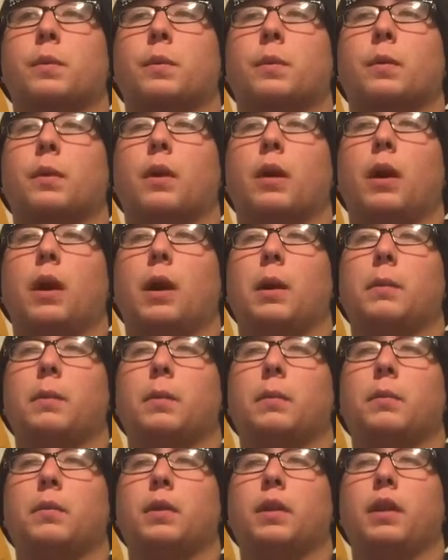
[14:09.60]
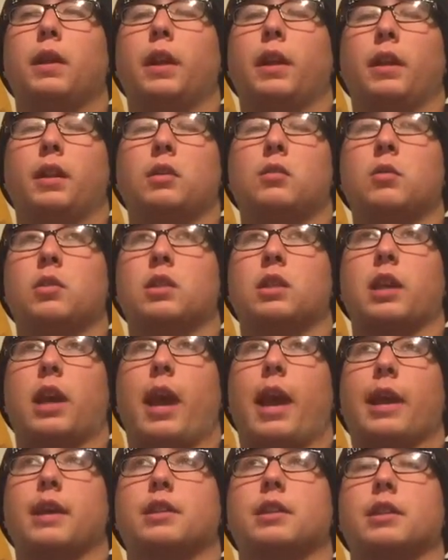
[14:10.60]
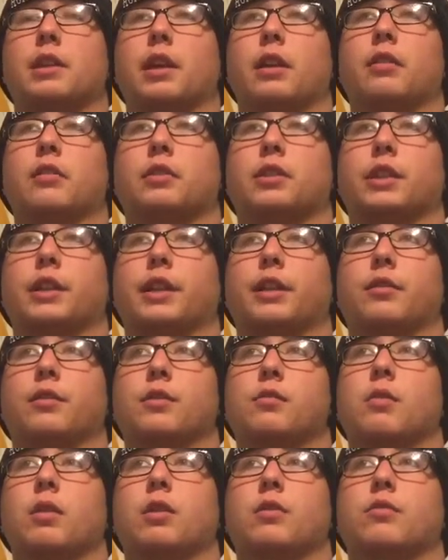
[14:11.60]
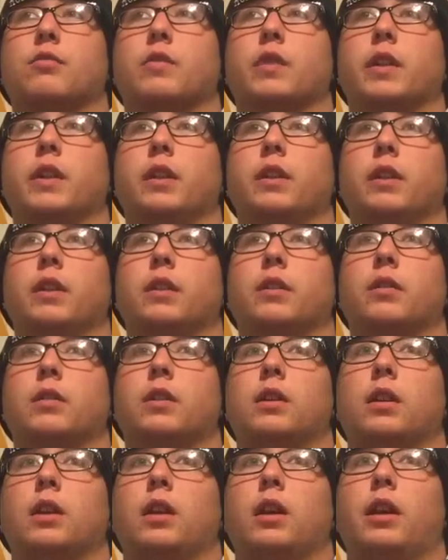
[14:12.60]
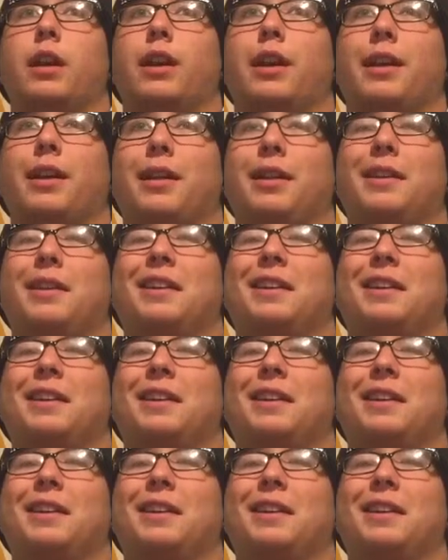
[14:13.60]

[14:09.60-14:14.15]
Probably, and this was an accidental trick. It was when I was really little, and